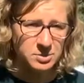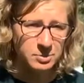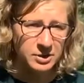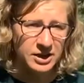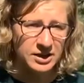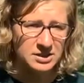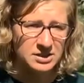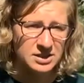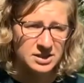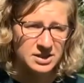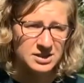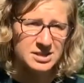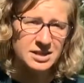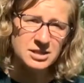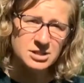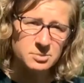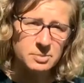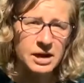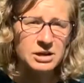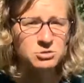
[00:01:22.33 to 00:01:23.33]
planted, it
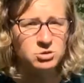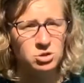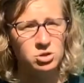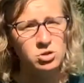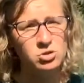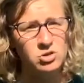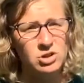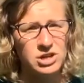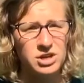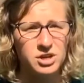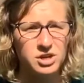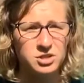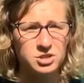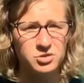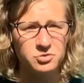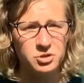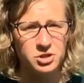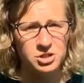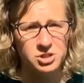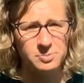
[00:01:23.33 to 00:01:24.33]
takes about 2 years
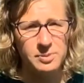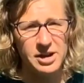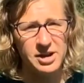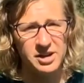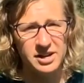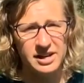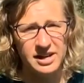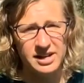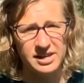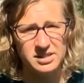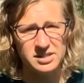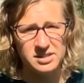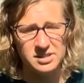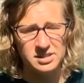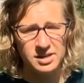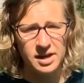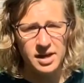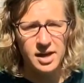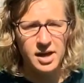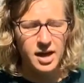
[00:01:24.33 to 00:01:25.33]
for asparagus
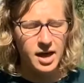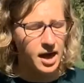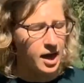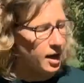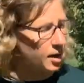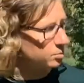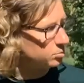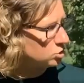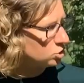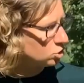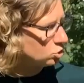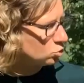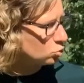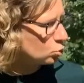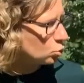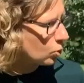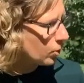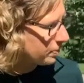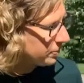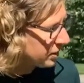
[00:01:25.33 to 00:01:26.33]

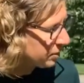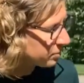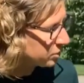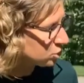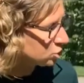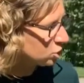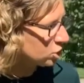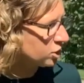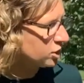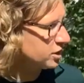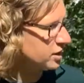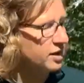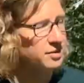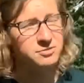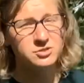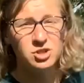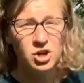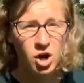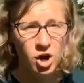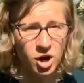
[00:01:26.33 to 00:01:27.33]
to be mature enough
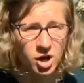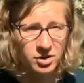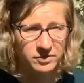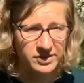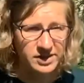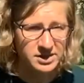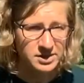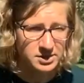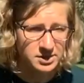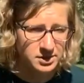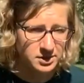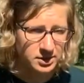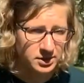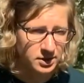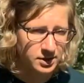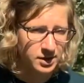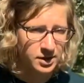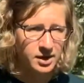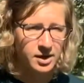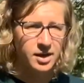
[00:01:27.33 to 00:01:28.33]
to harvest.
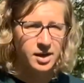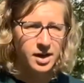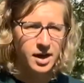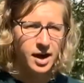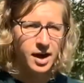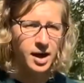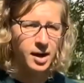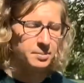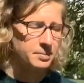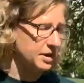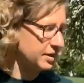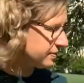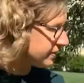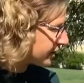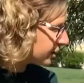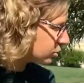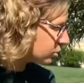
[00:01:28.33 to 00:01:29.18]
And they